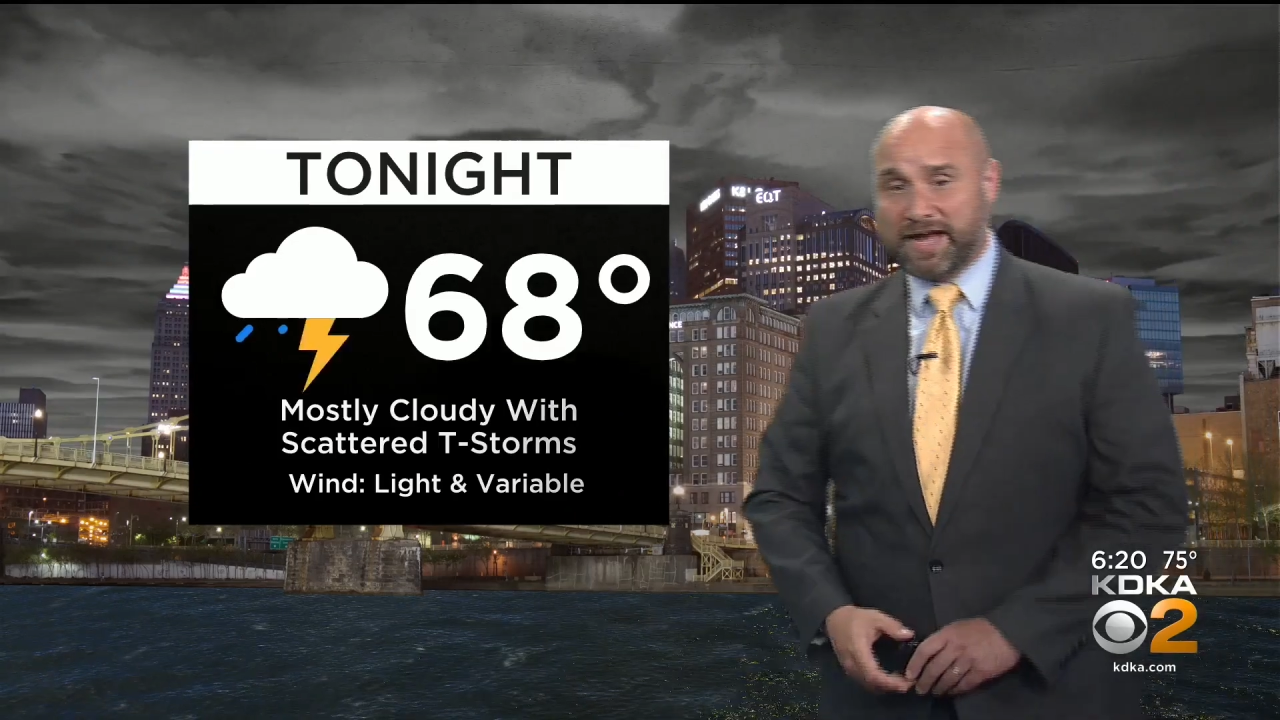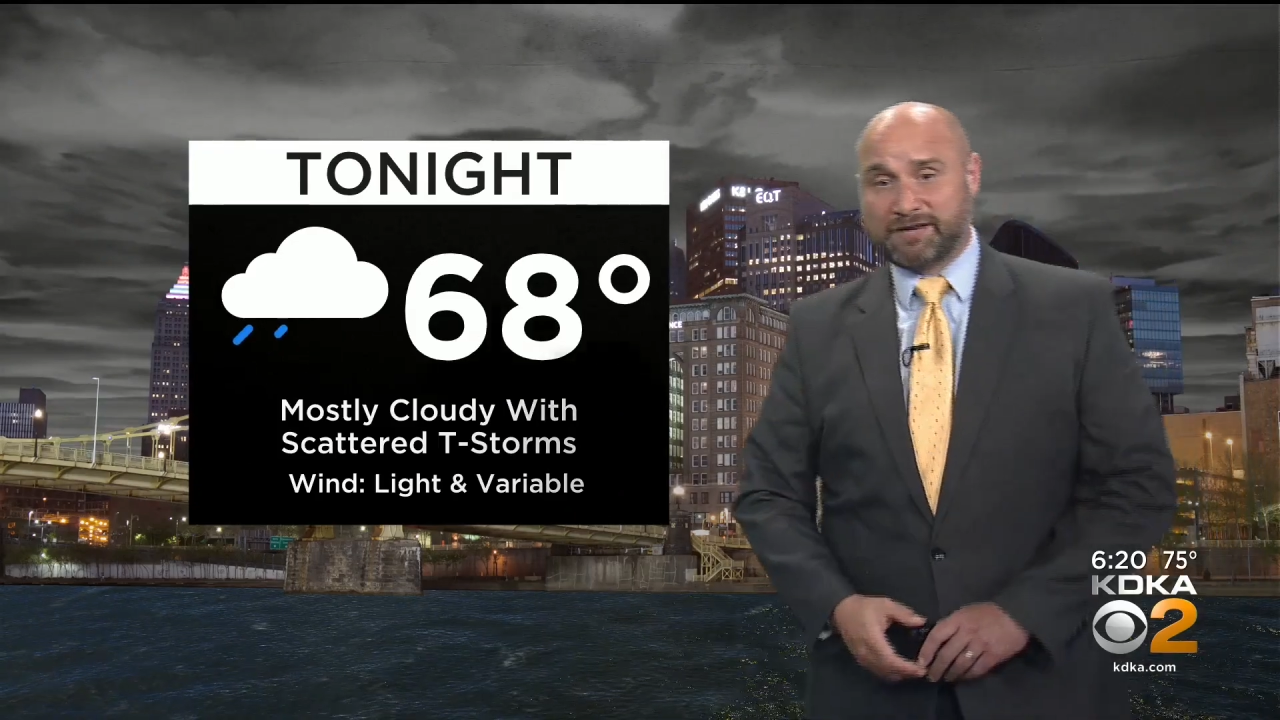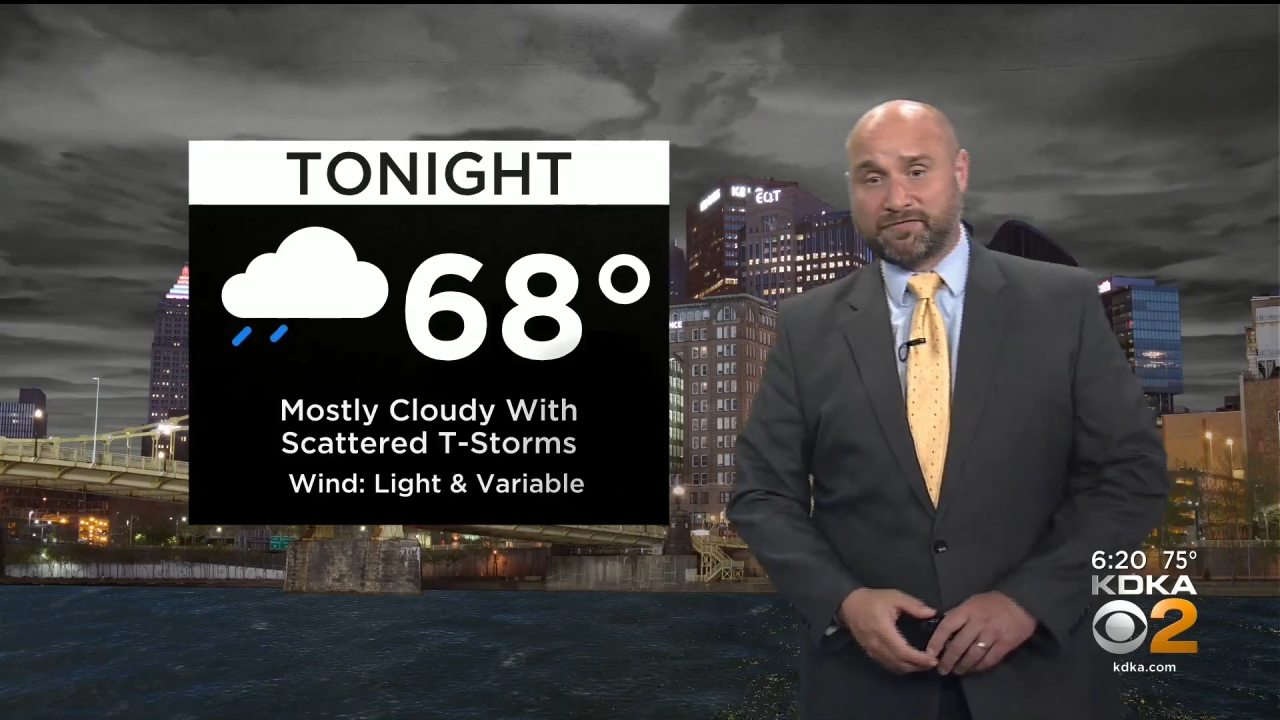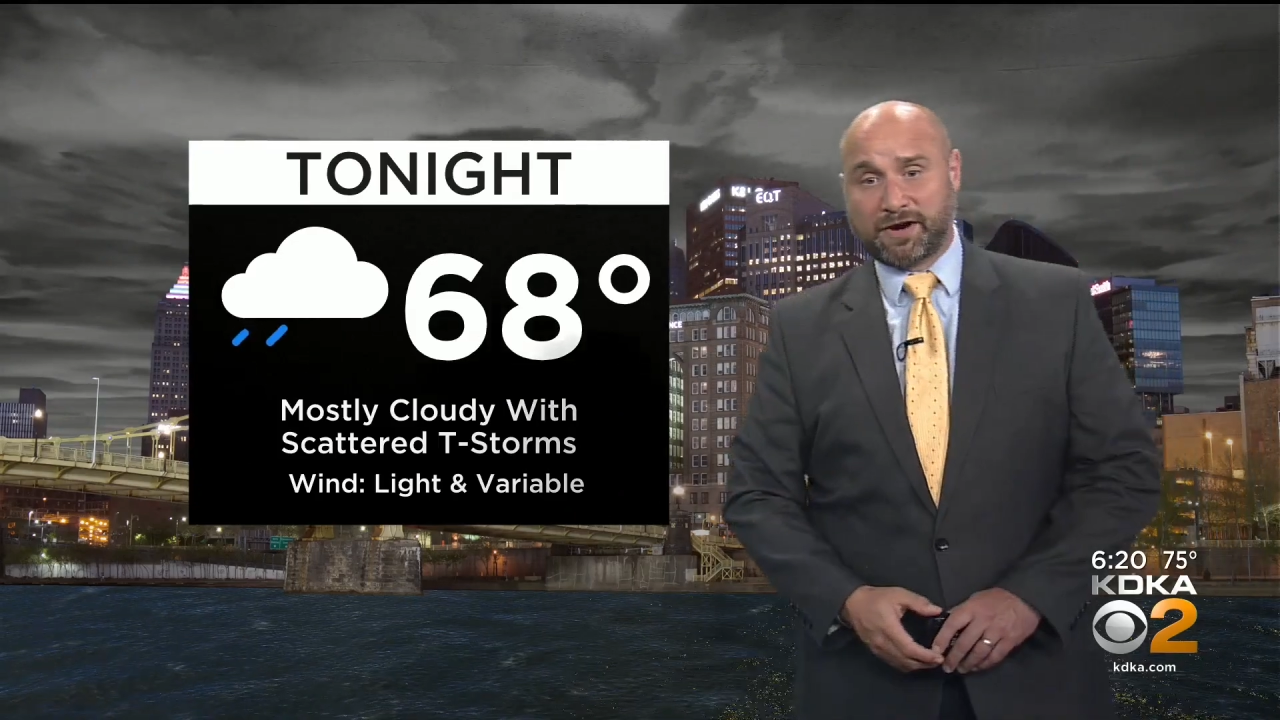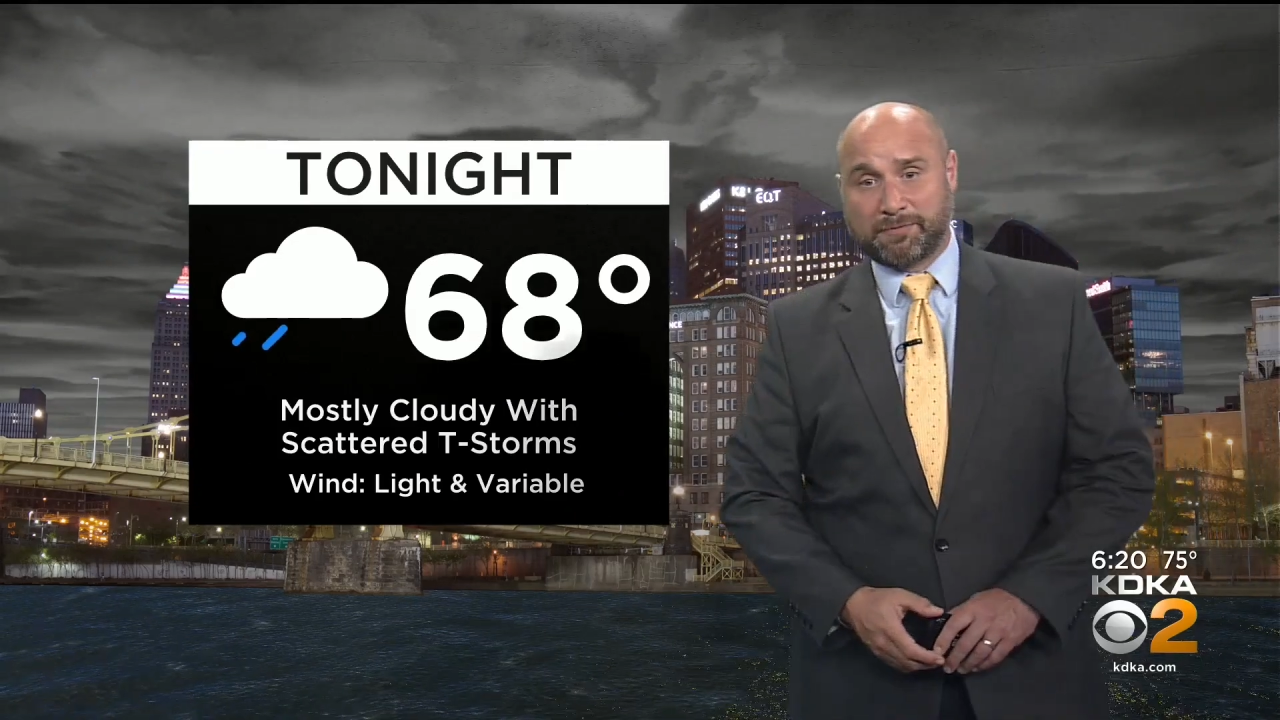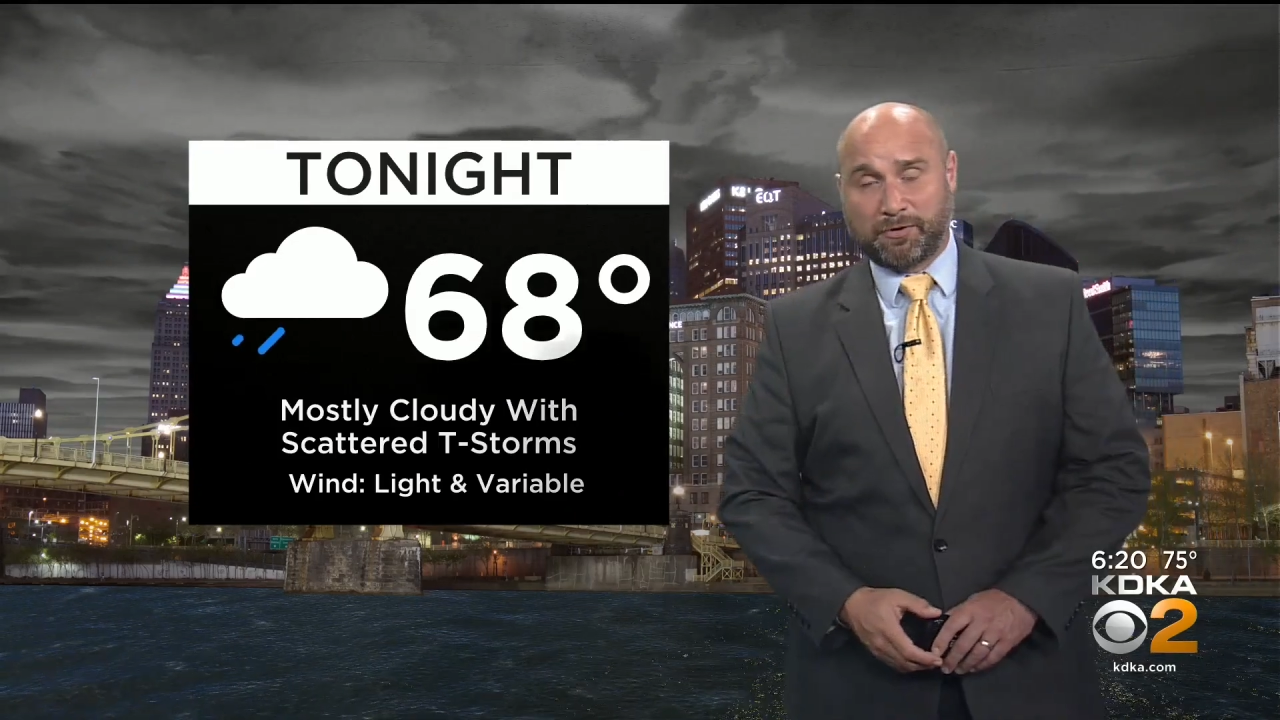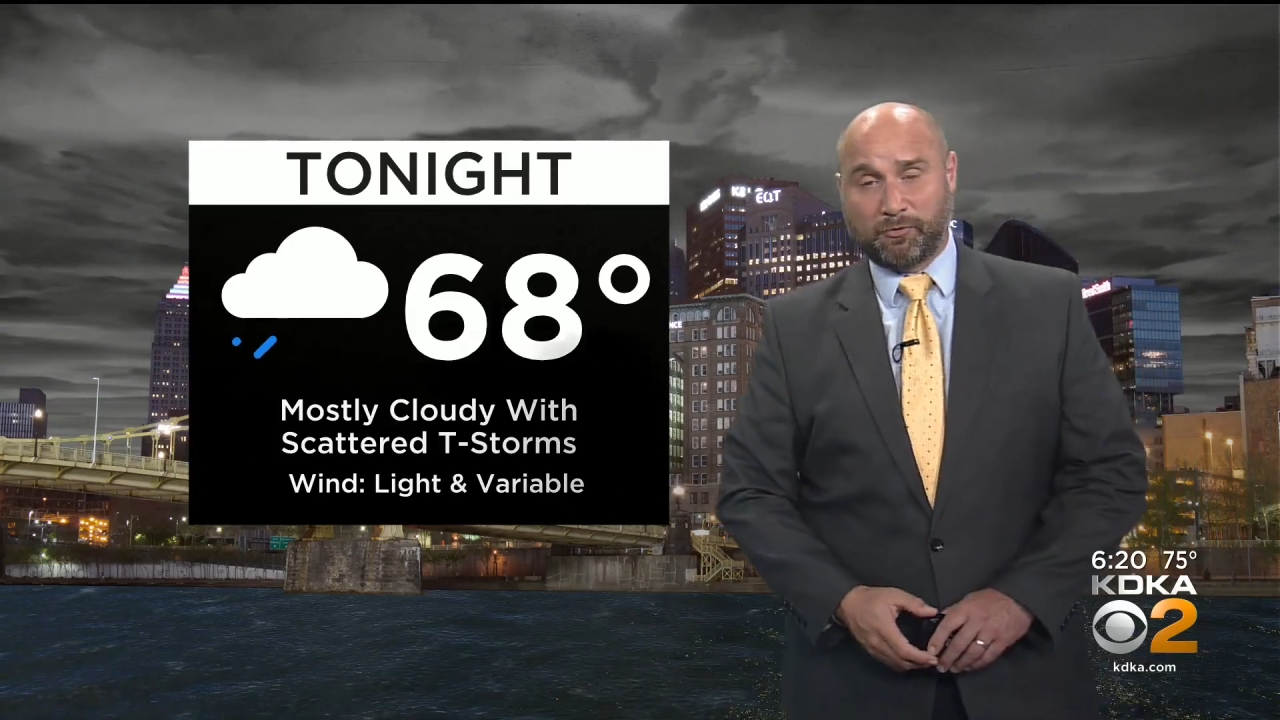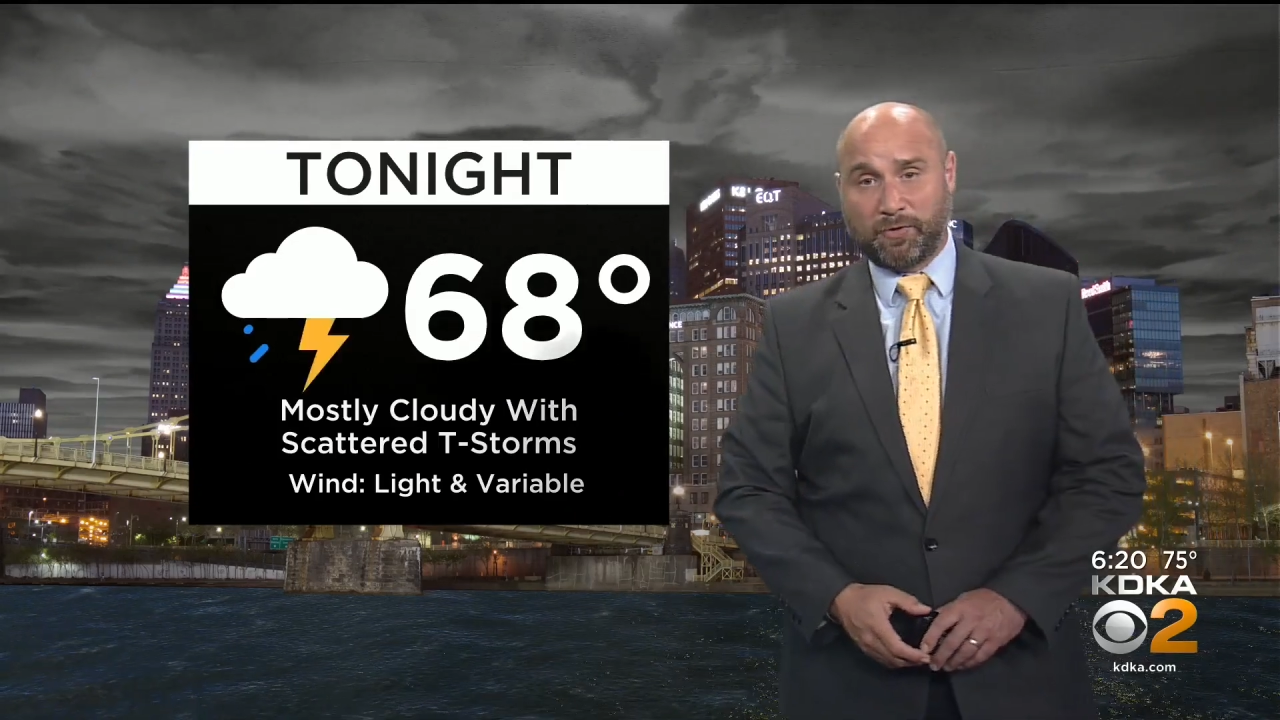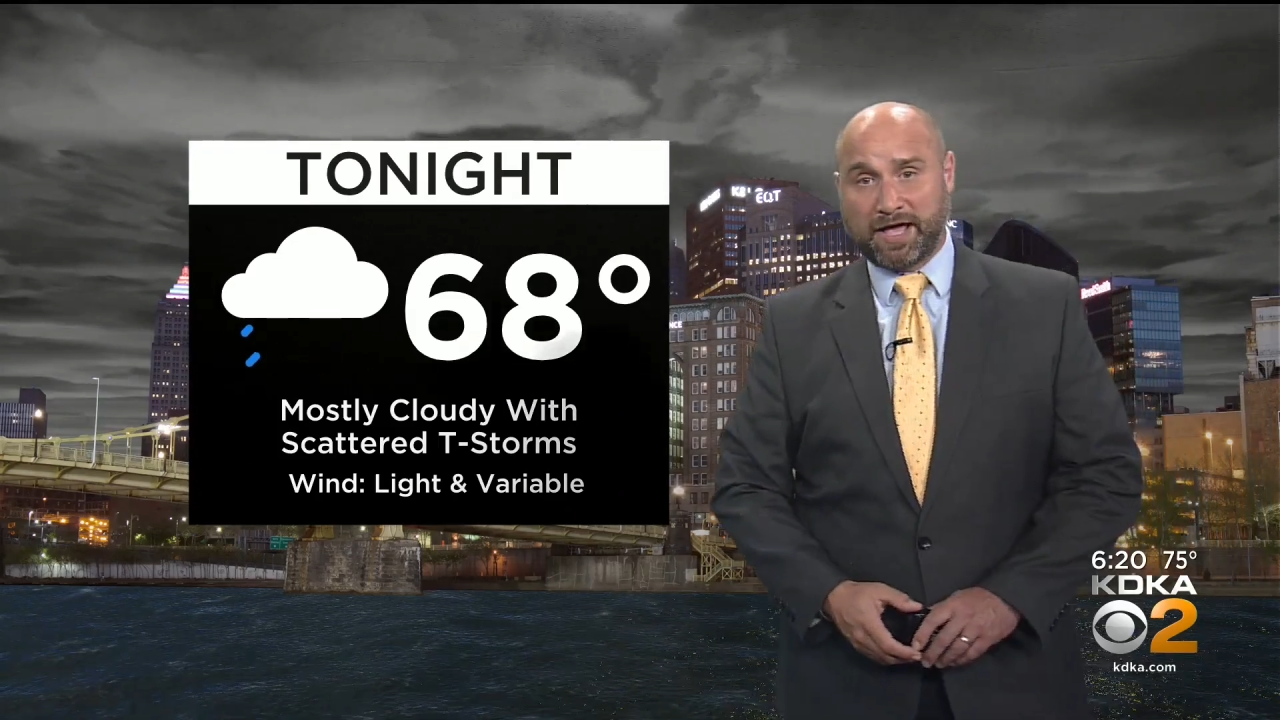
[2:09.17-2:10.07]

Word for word: light and variable